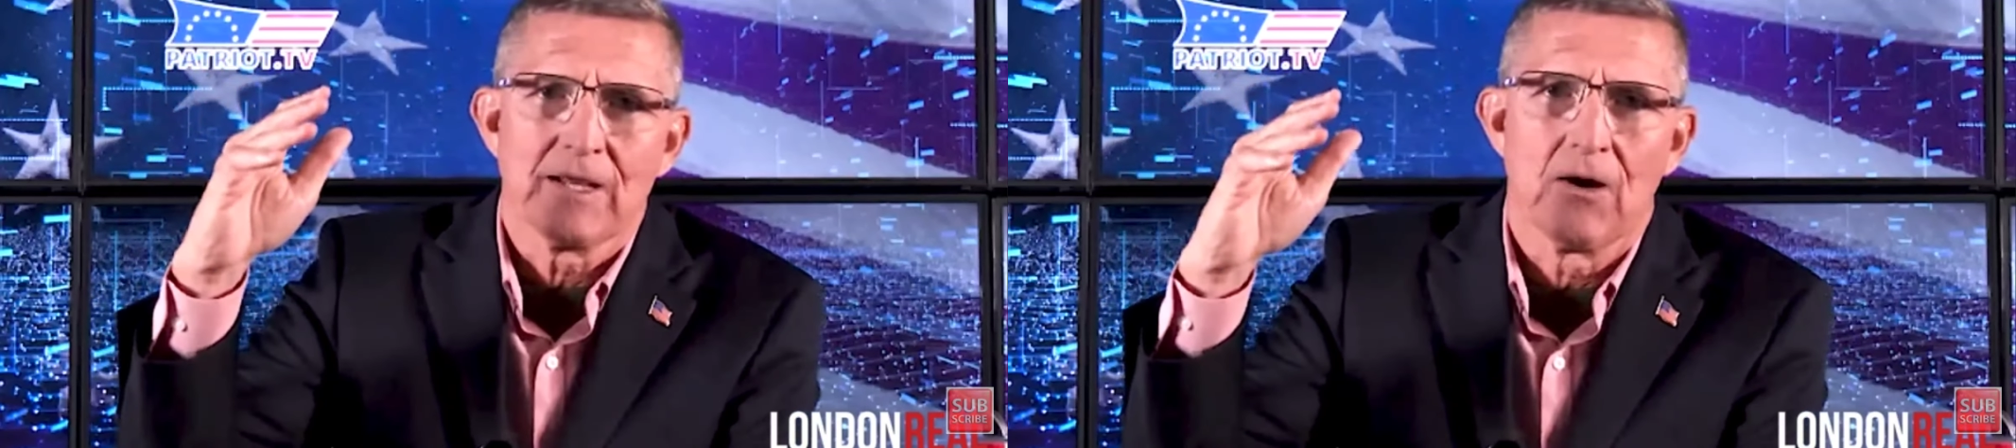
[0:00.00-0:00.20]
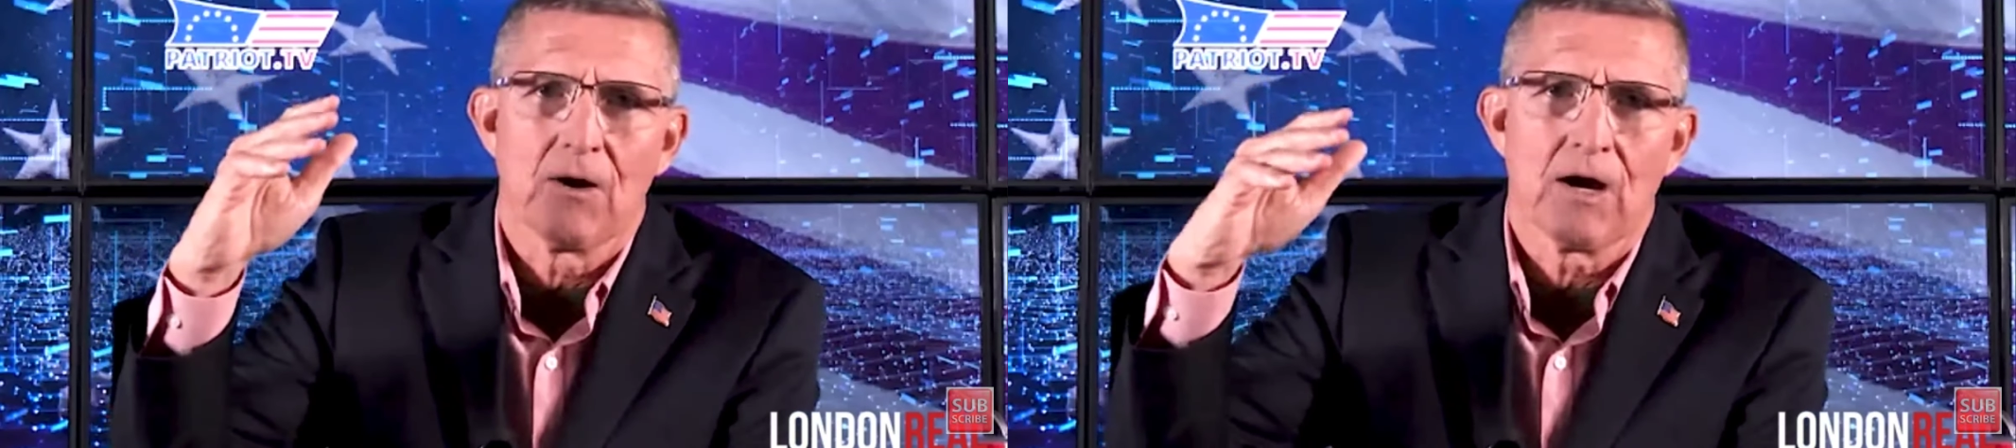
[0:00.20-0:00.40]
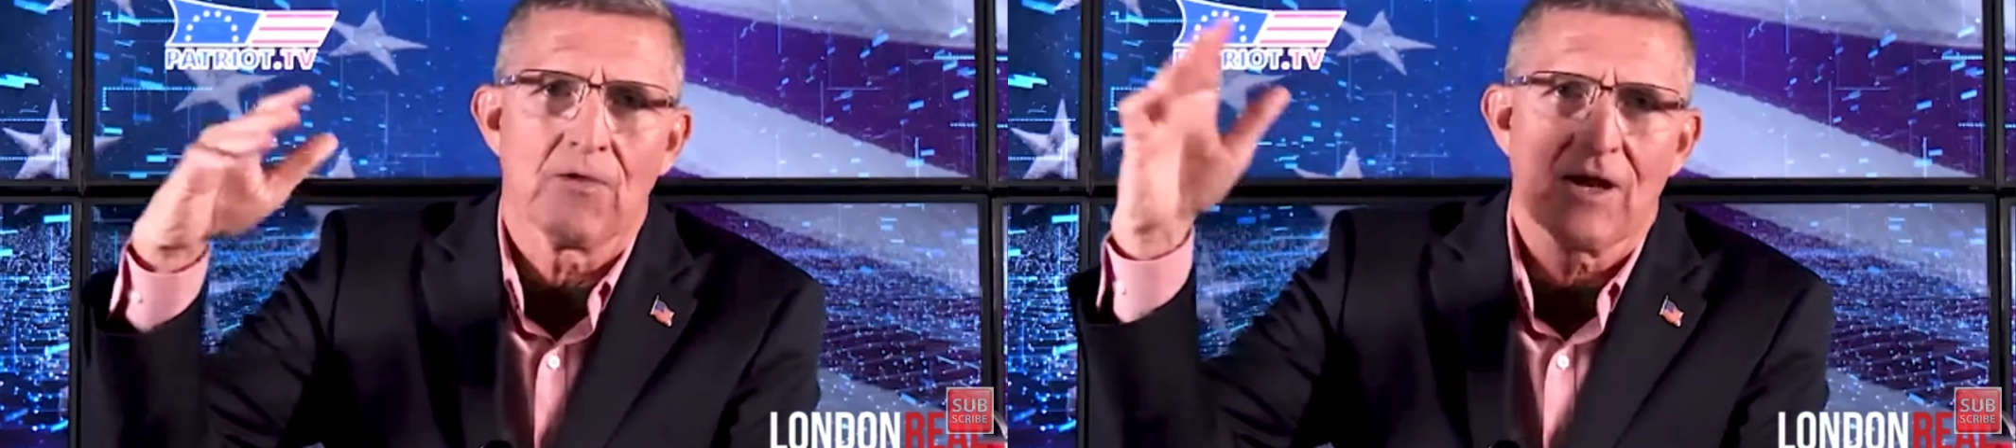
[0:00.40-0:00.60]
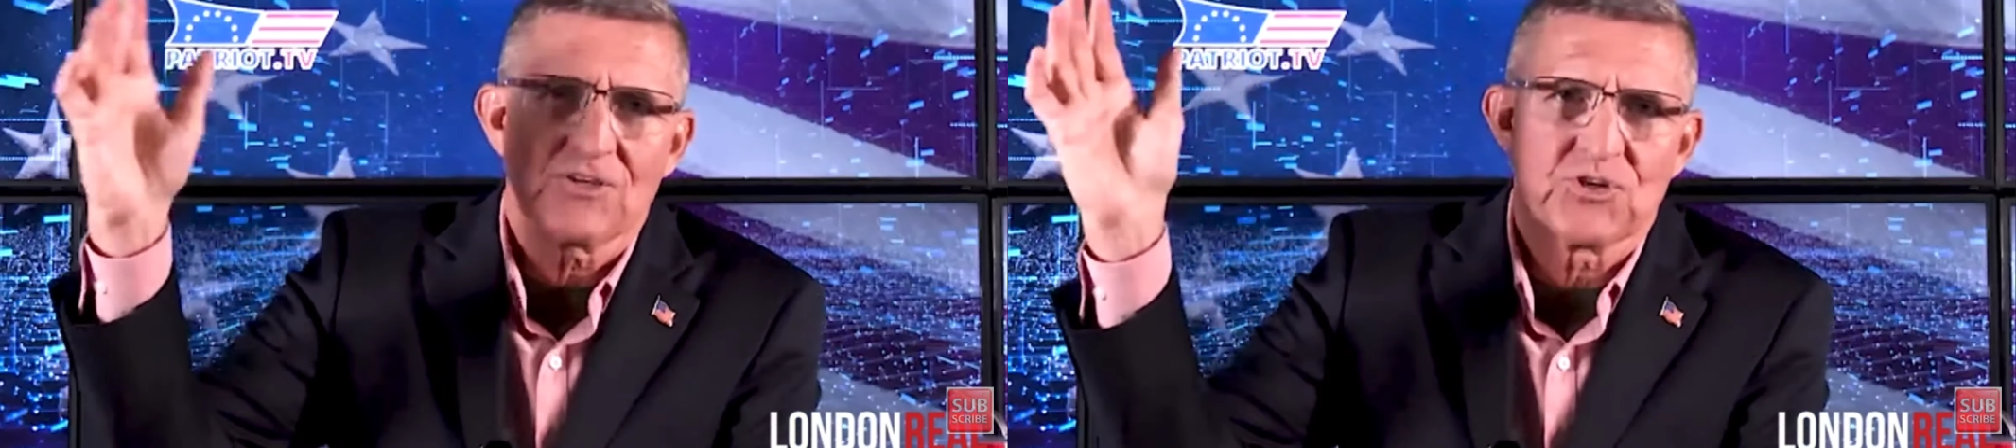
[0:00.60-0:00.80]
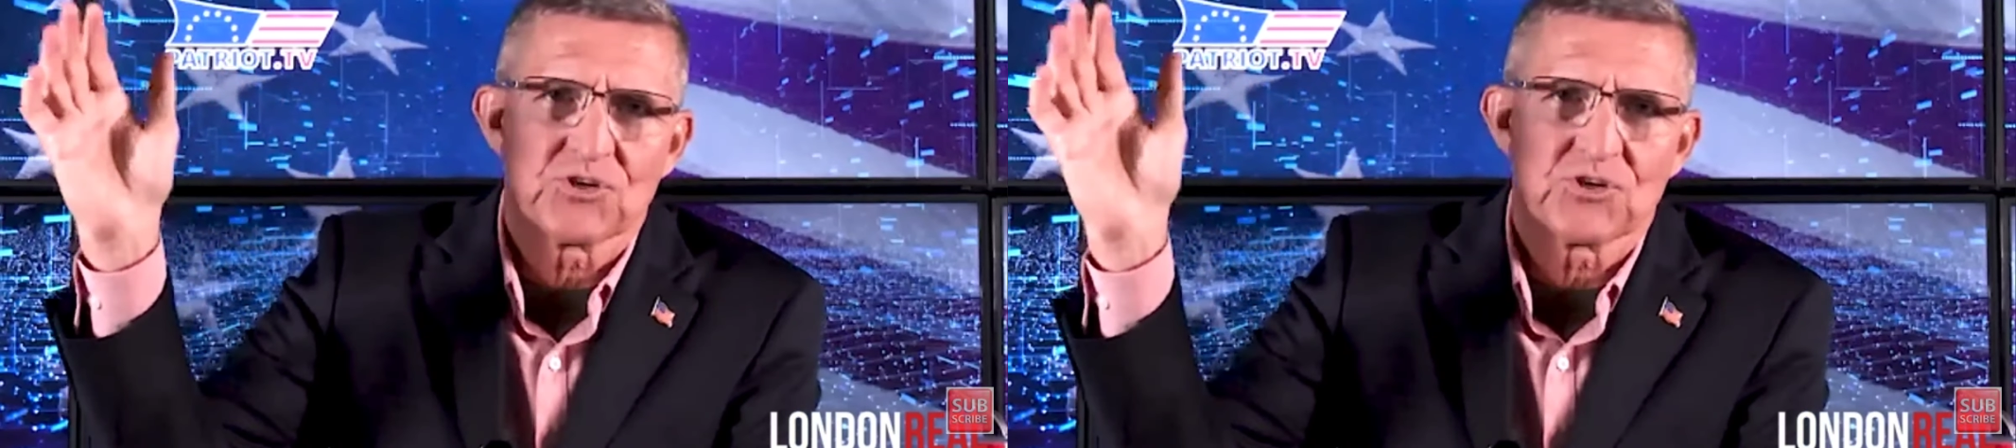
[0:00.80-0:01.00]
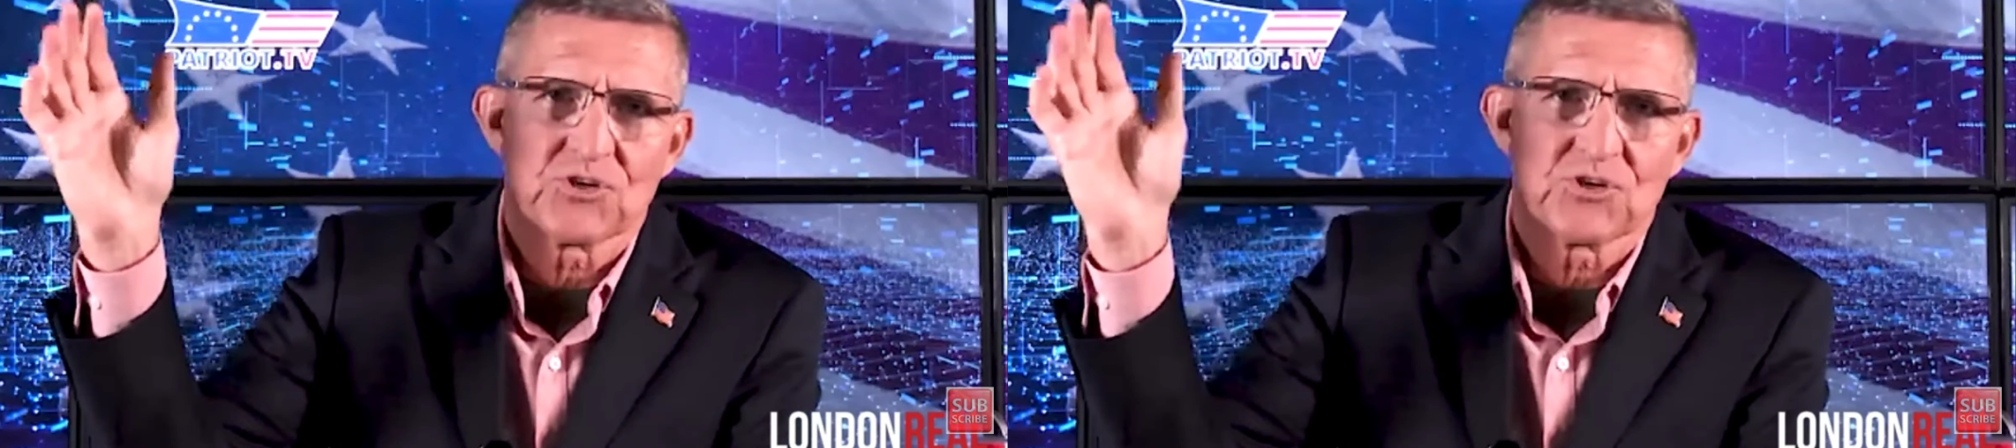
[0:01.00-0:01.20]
that's just